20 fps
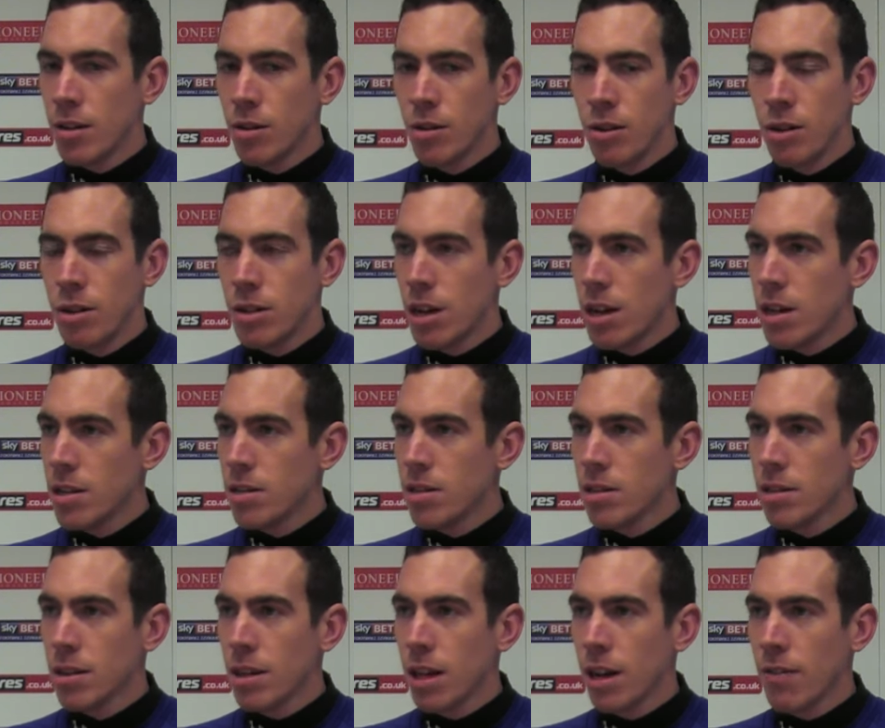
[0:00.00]
took the
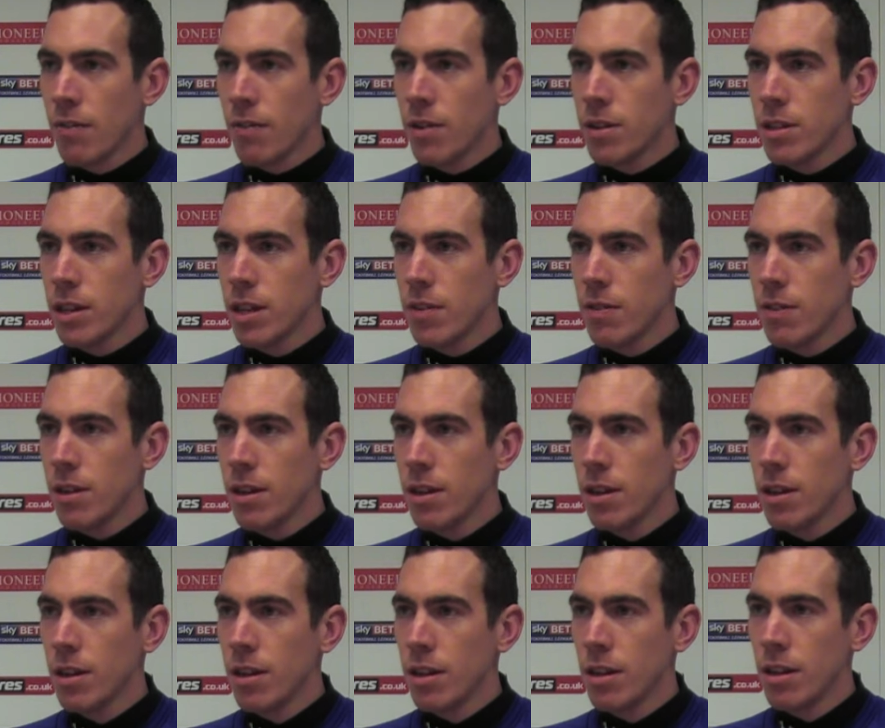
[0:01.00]
chance and thankfully saved it.
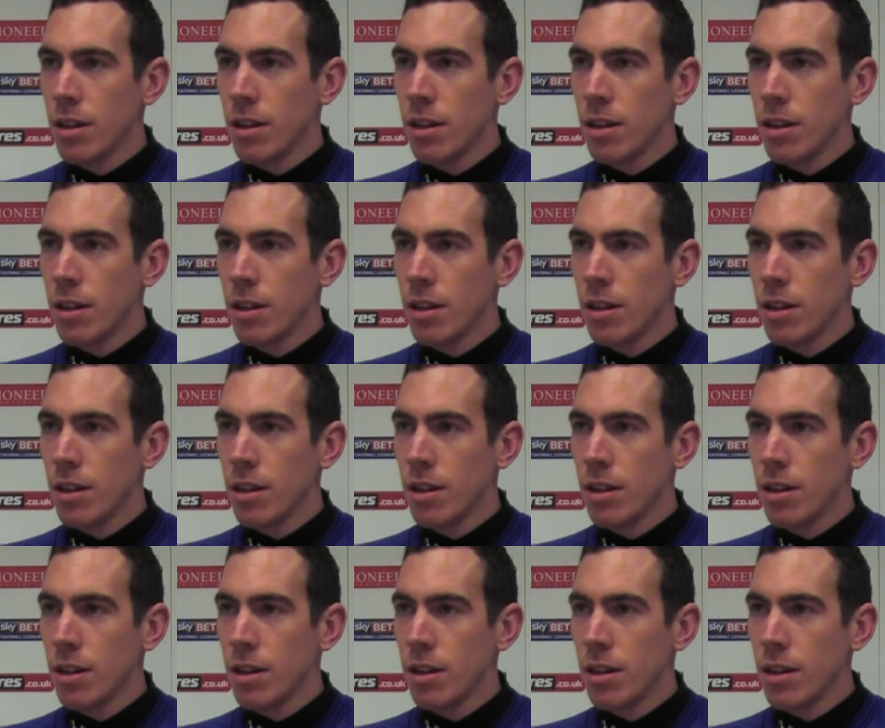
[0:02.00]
